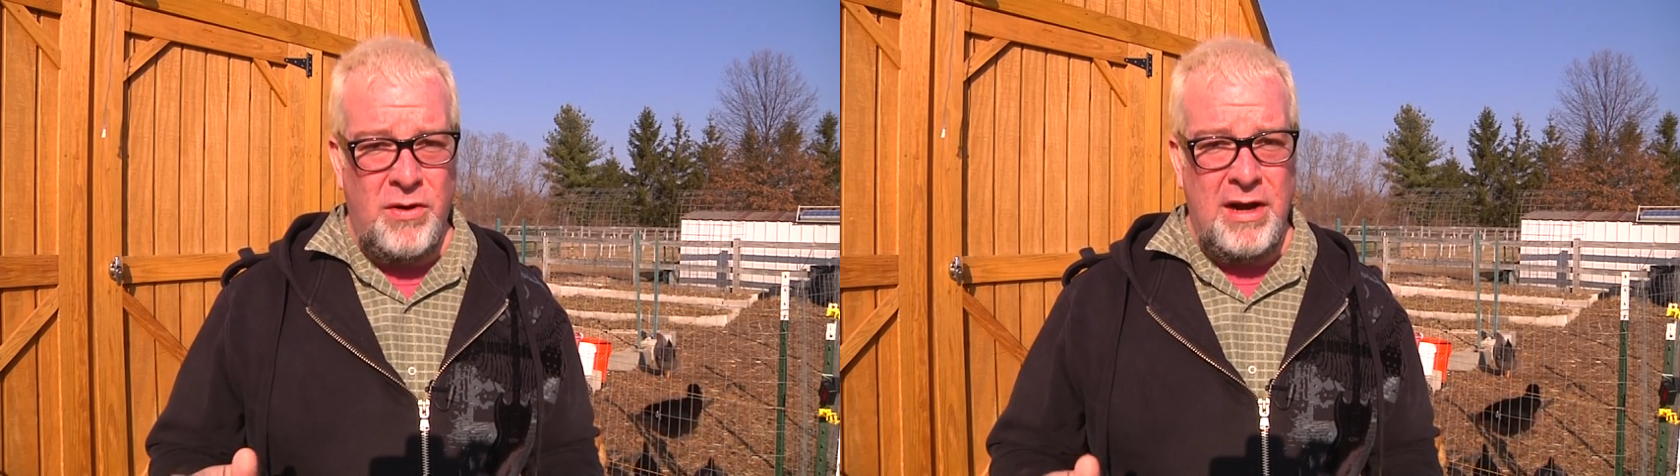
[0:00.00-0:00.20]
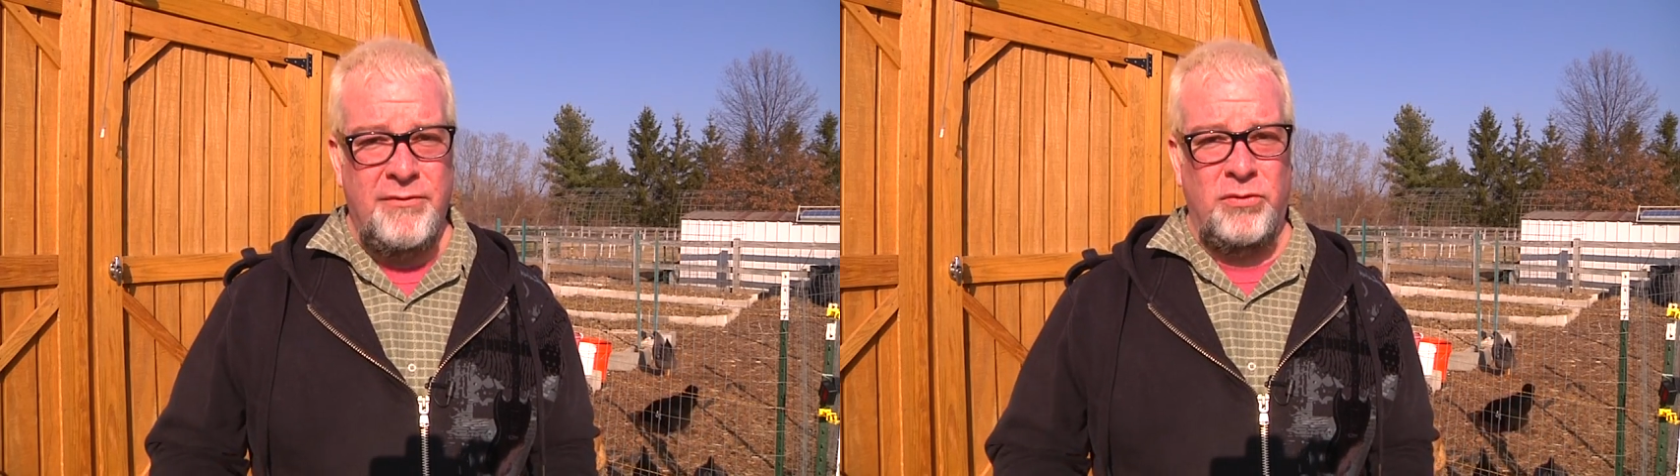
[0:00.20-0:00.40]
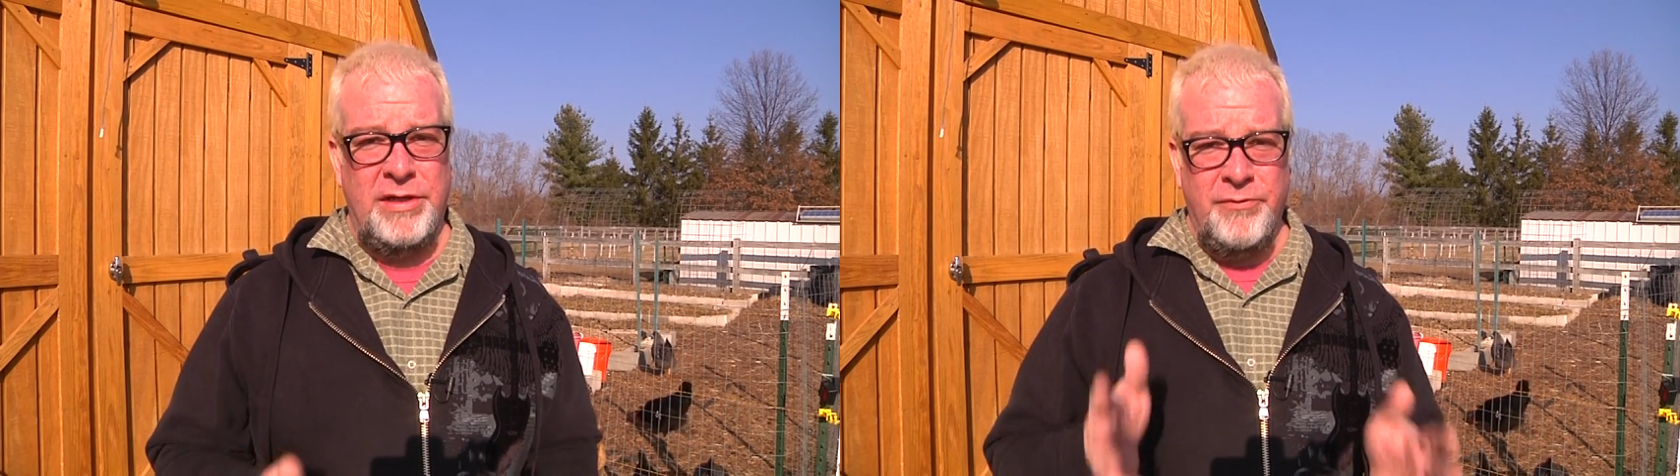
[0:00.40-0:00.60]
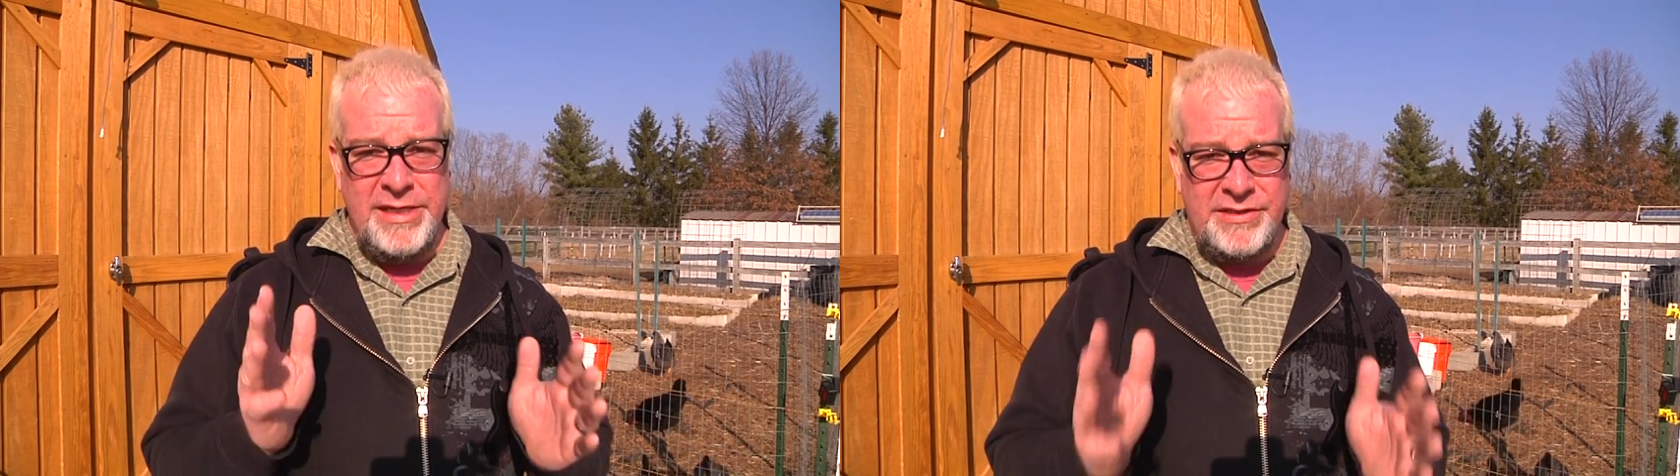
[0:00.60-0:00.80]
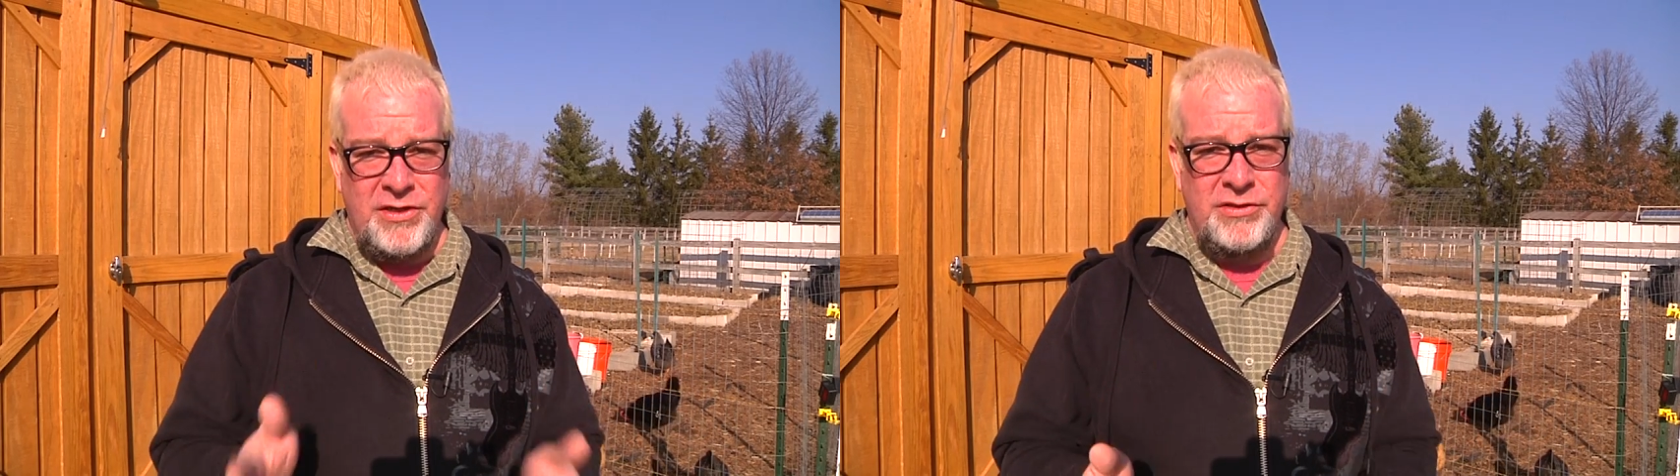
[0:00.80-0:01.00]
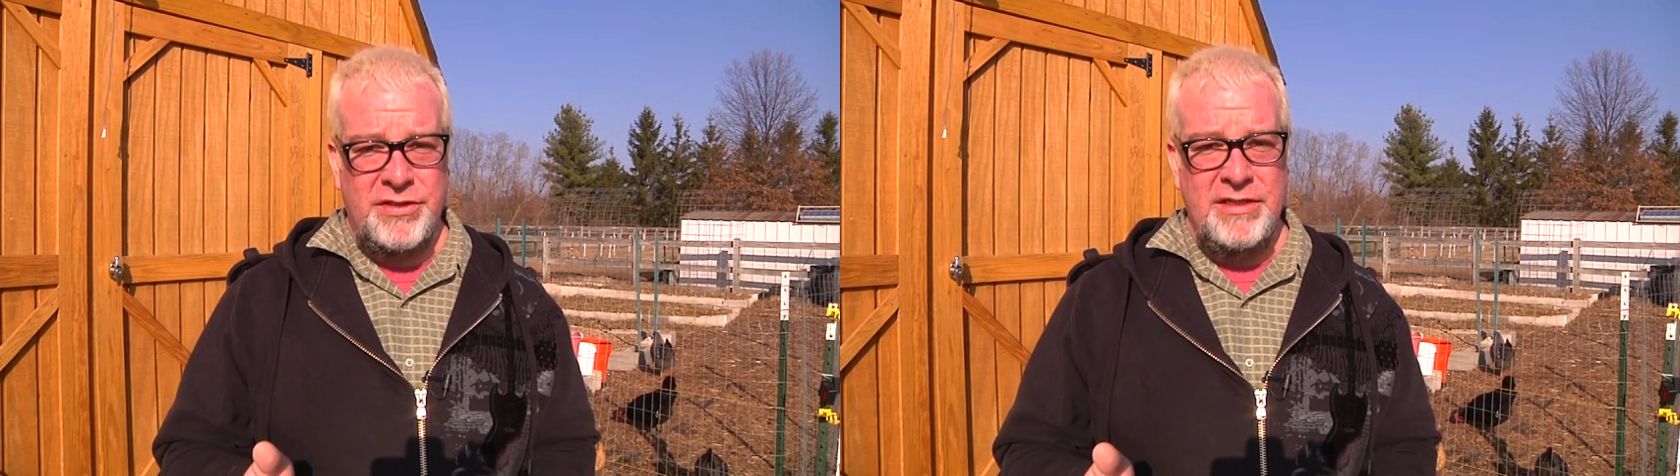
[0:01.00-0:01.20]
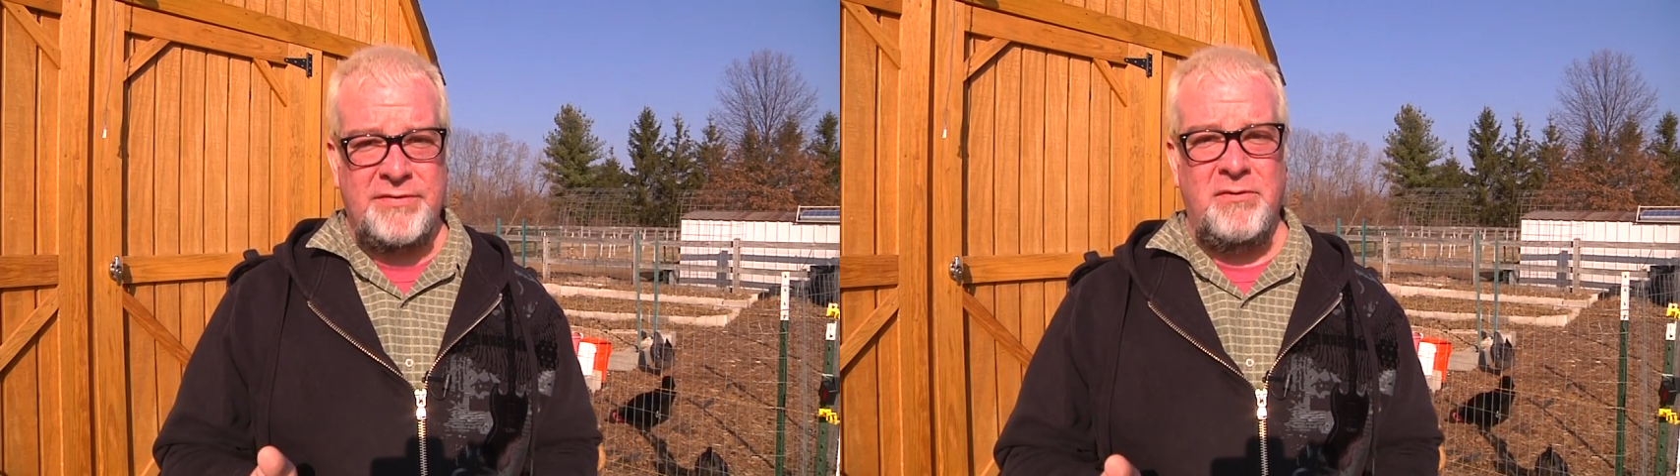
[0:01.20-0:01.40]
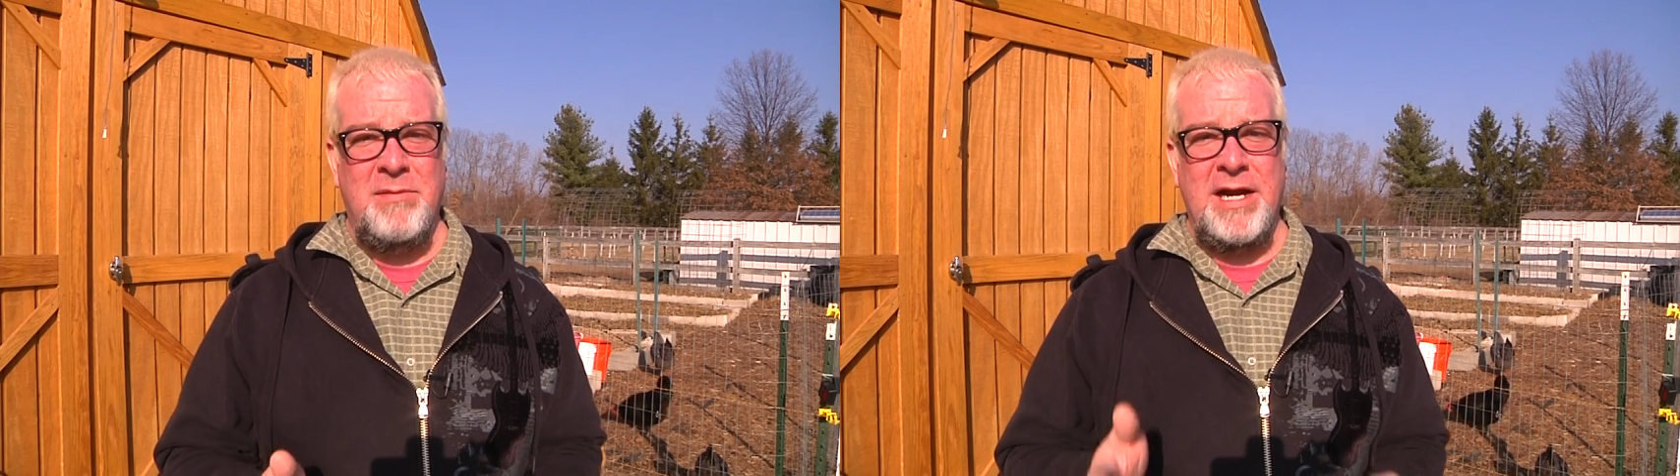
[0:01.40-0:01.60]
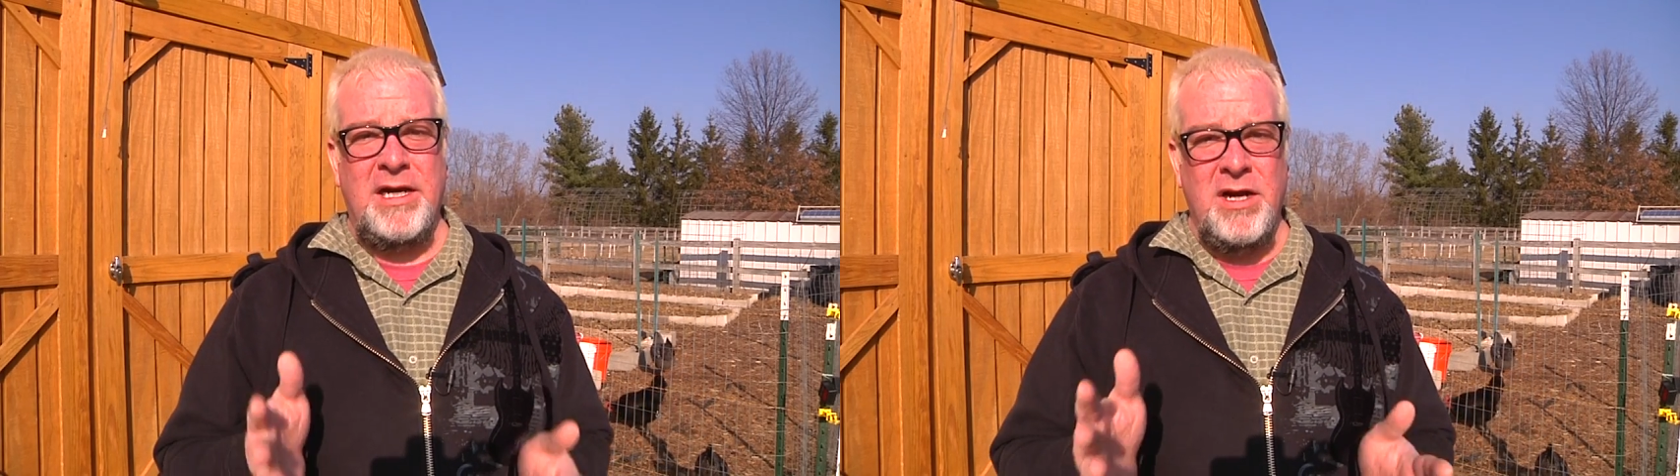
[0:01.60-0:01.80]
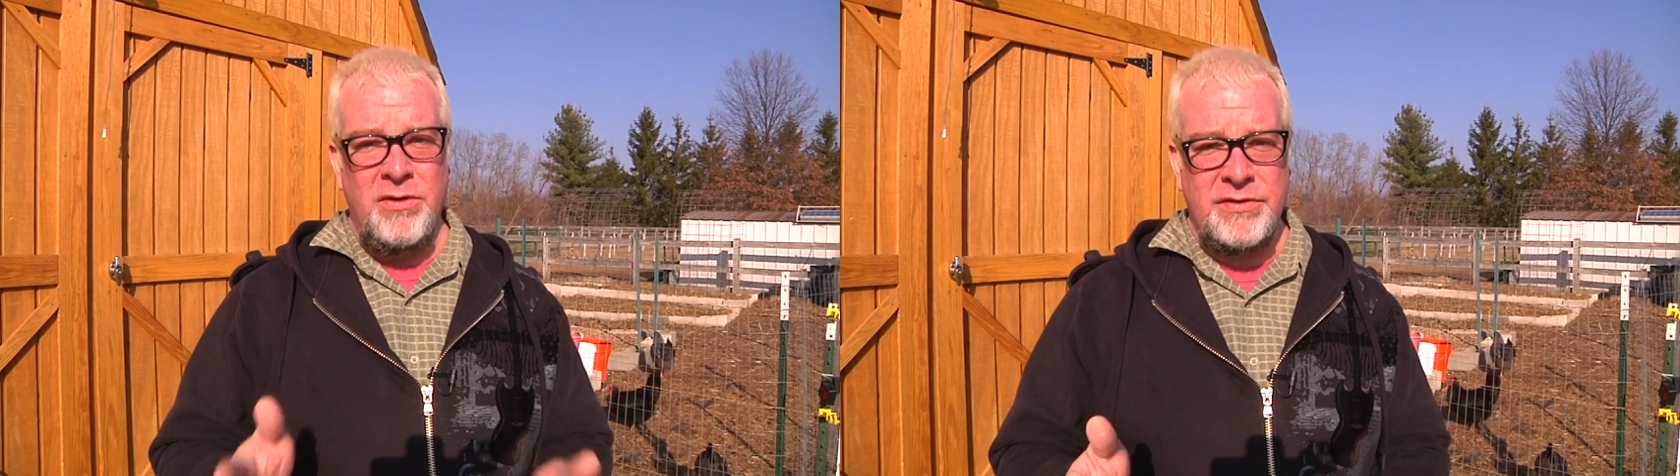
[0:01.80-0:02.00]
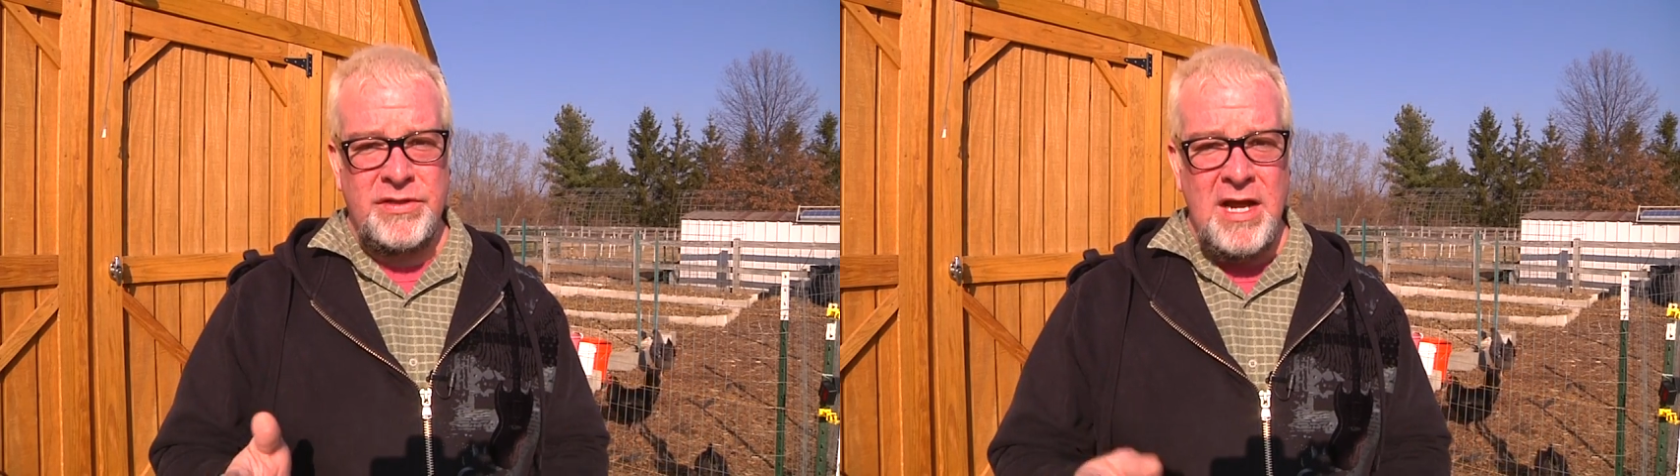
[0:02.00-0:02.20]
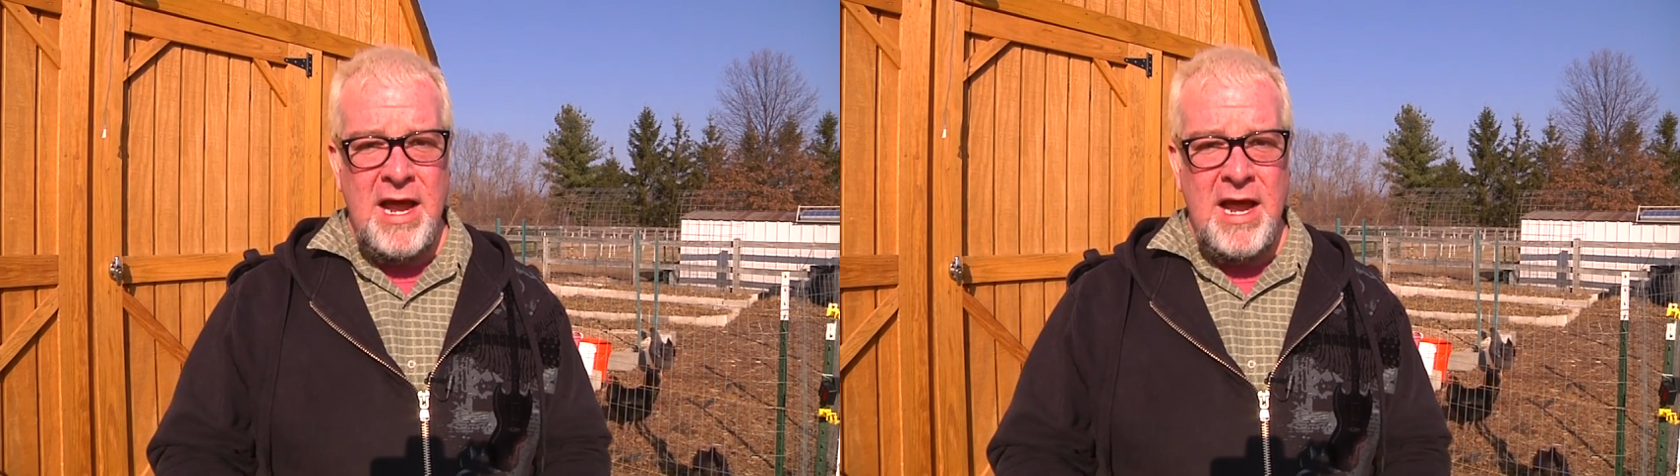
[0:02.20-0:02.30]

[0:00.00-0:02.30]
I've only researched this from my goats,